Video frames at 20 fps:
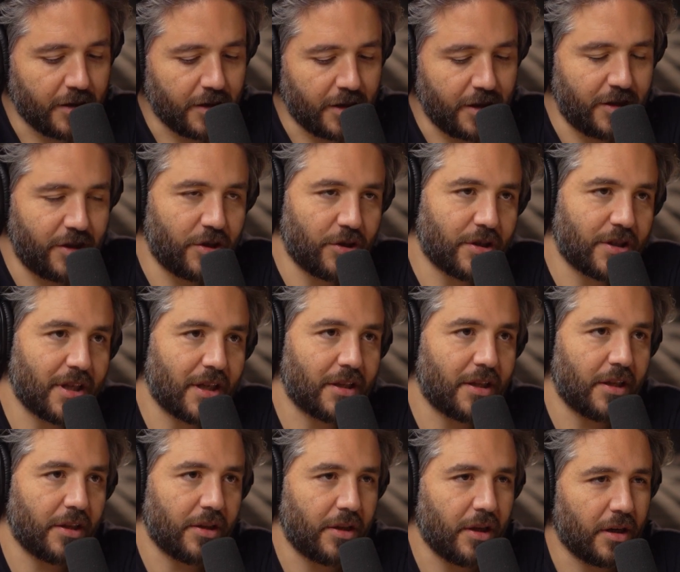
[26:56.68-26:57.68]
Easier said
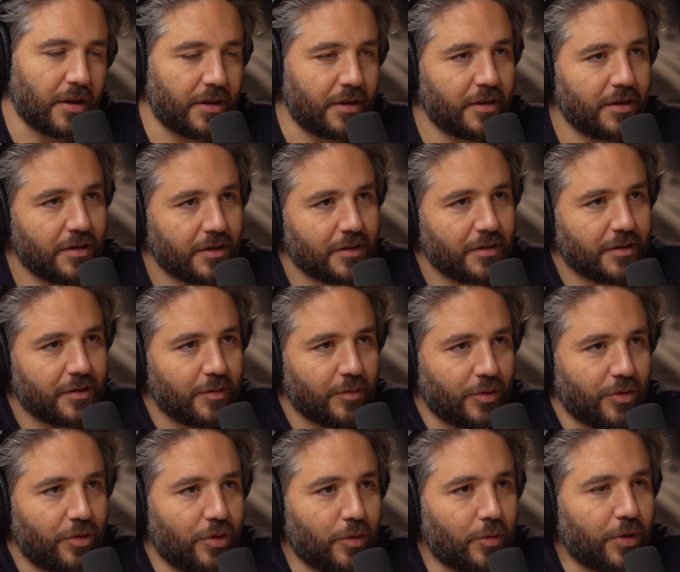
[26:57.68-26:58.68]
than done.
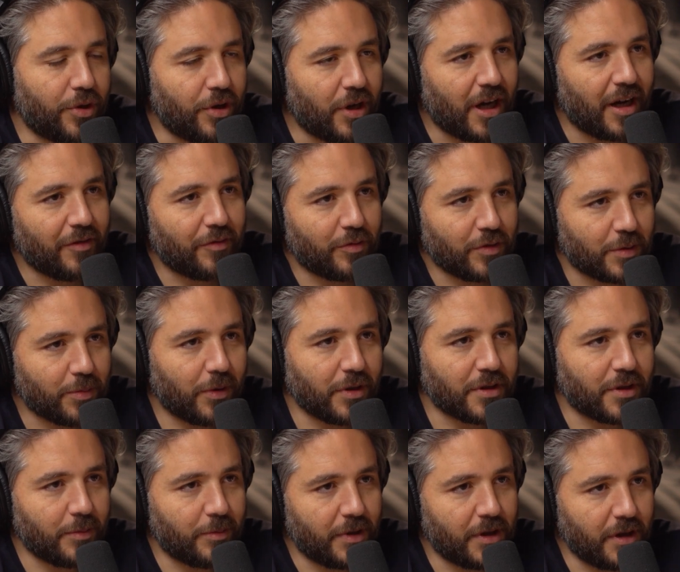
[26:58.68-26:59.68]
When you have
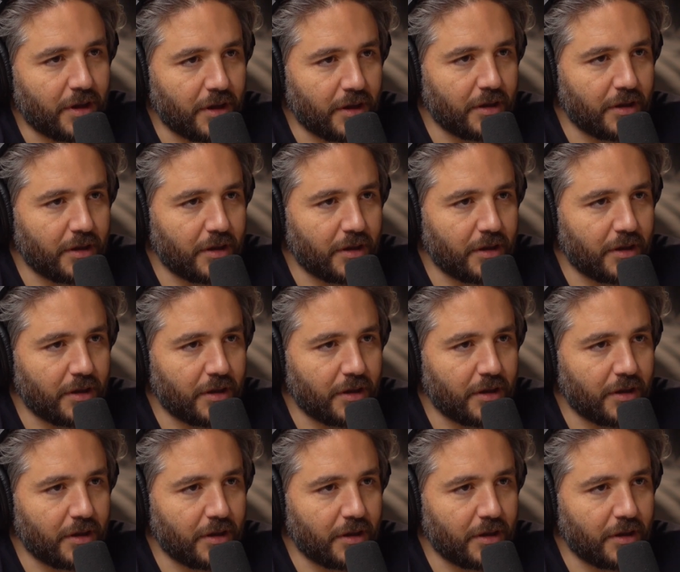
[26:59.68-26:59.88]
responsibility.